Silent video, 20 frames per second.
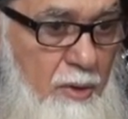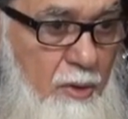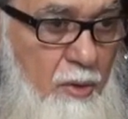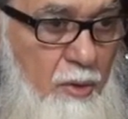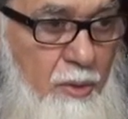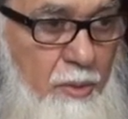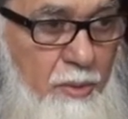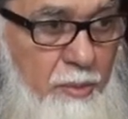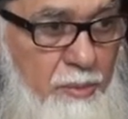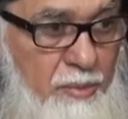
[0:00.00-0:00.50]

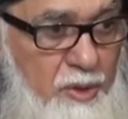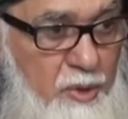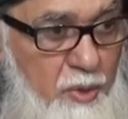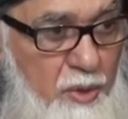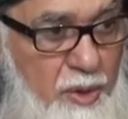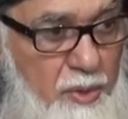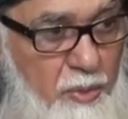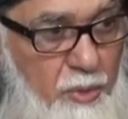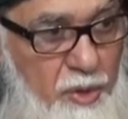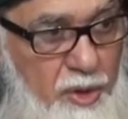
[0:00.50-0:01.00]
Look,
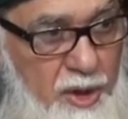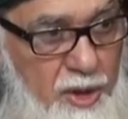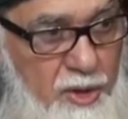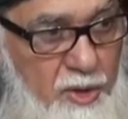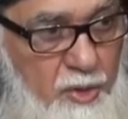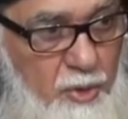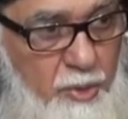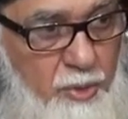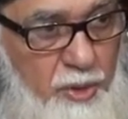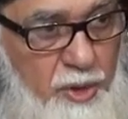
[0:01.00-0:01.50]
between
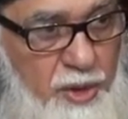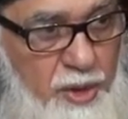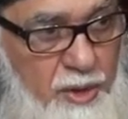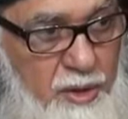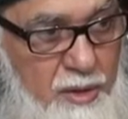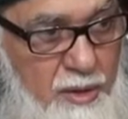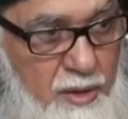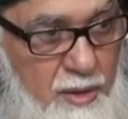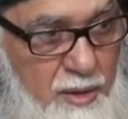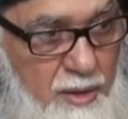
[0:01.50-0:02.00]
murids to
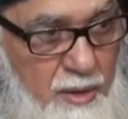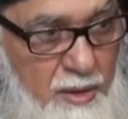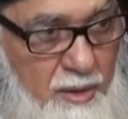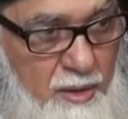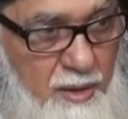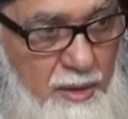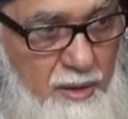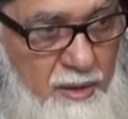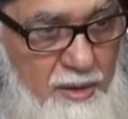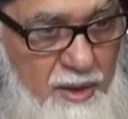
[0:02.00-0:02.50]
murids,
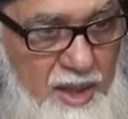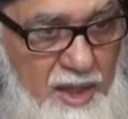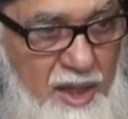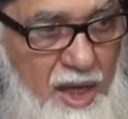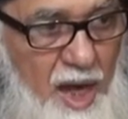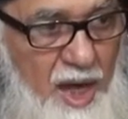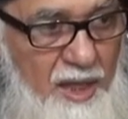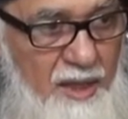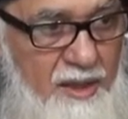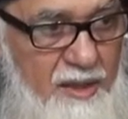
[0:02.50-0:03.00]
they
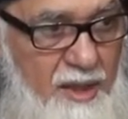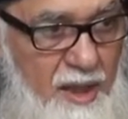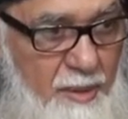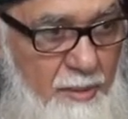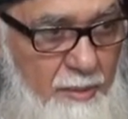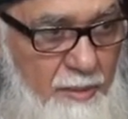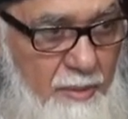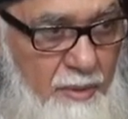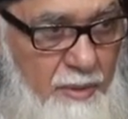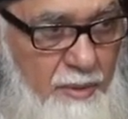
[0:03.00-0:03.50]
guide
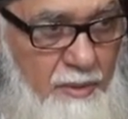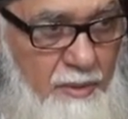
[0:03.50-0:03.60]
them.